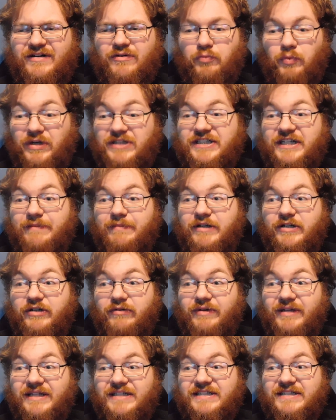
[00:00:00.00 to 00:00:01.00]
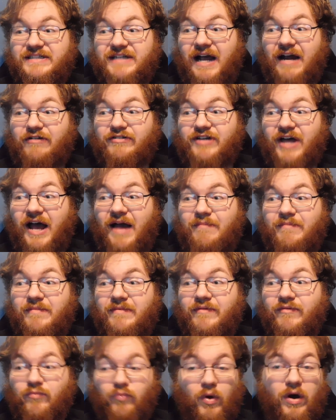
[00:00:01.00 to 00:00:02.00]
What's he been doing this entire time?
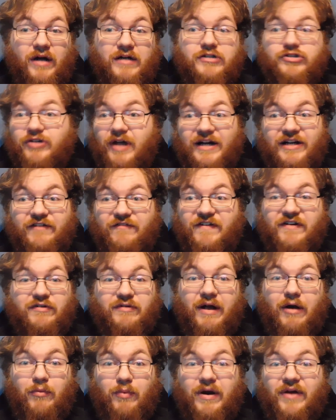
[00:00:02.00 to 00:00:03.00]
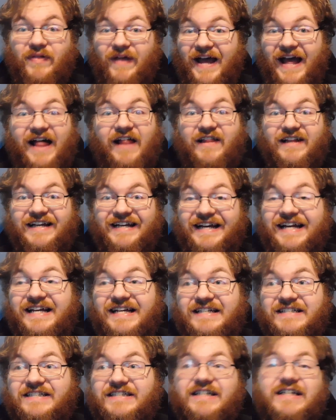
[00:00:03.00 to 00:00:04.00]
1, trying to figure out where the hell he
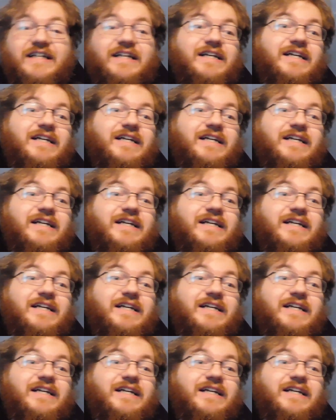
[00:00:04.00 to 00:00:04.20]
is.